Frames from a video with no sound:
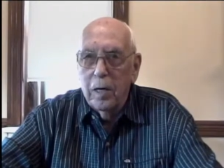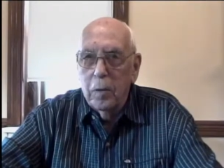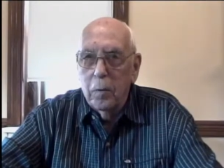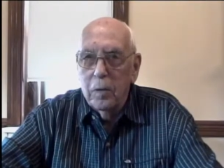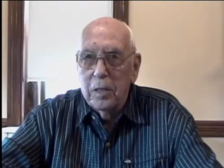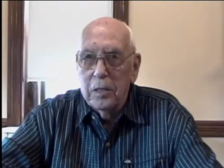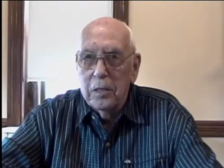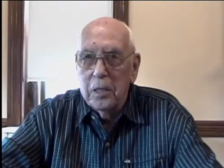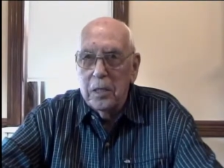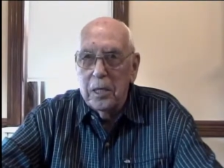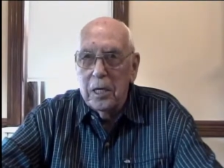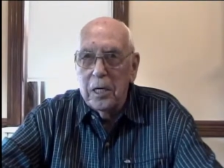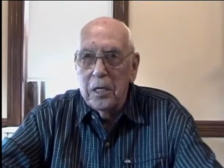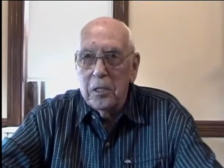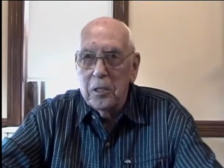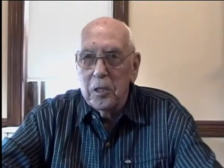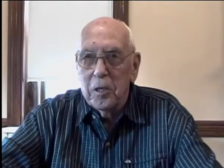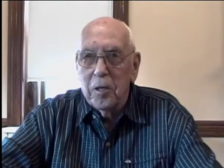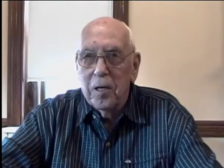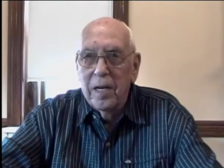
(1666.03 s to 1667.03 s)
mm-hmm. I went to
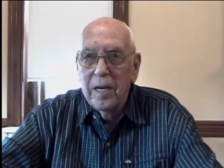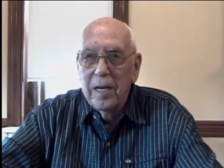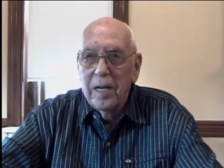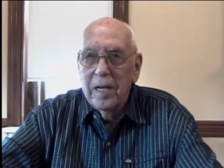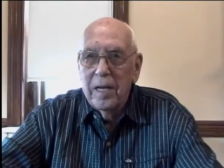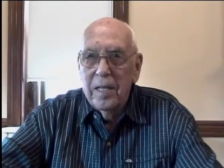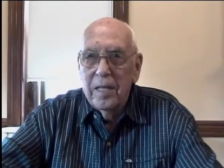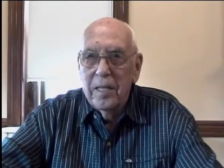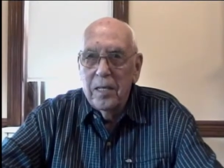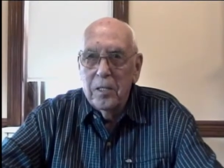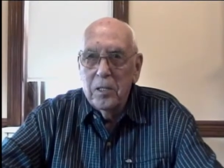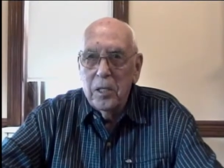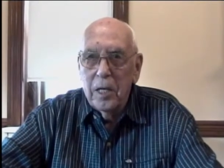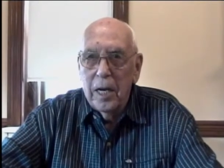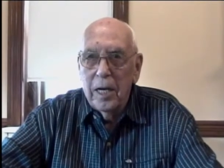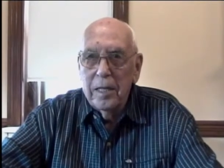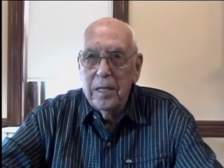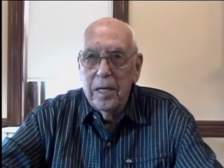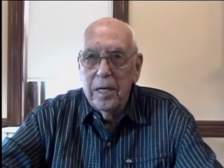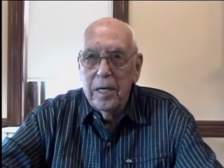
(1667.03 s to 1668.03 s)
Keesler. This
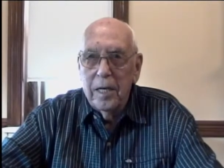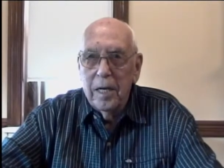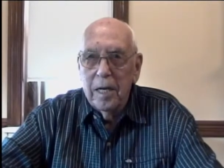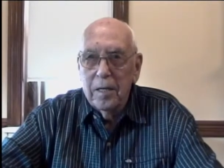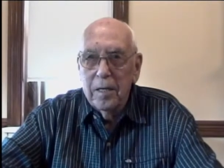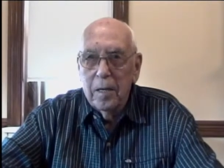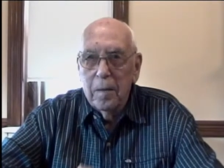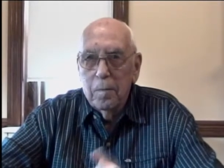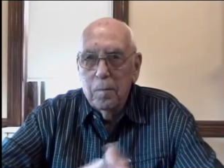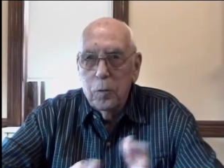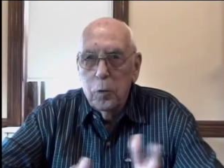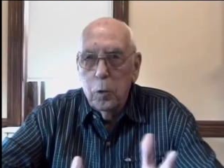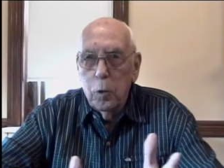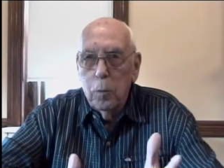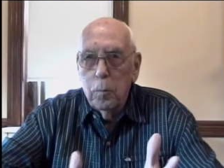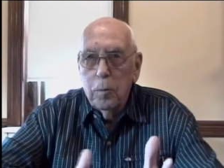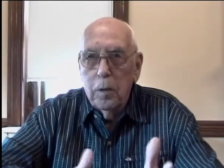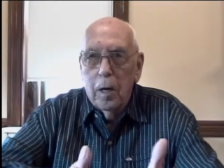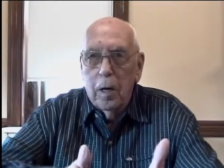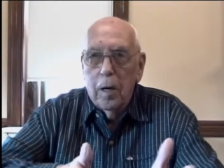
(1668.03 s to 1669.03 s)
had the
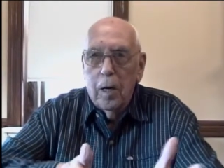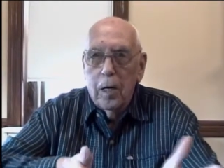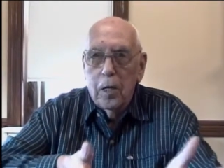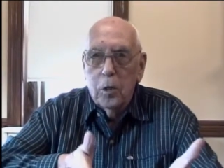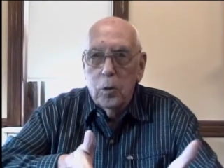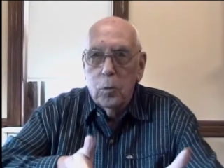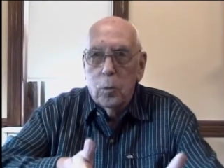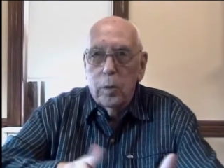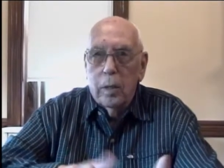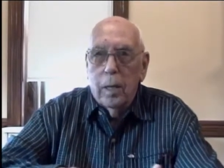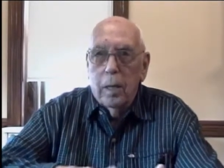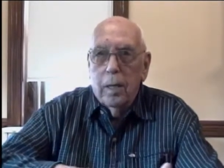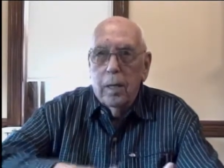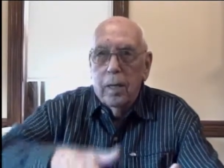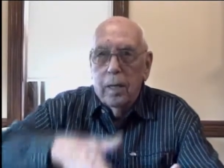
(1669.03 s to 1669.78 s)
troop cars with a